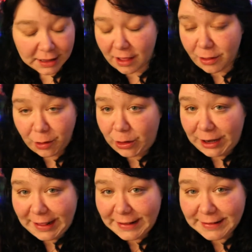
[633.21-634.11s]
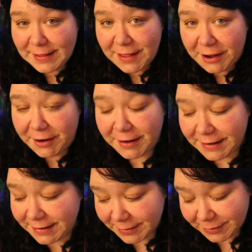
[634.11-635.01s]
other goodies in there,
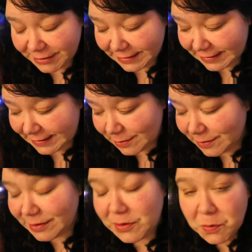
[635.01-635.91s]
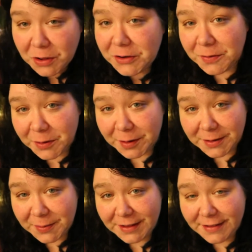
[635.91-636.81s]
and it was just a wonderful
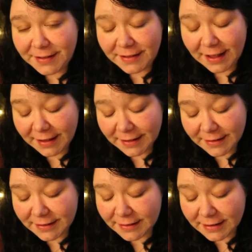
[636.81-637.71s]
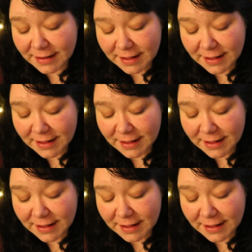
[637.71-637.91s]
Christmas. And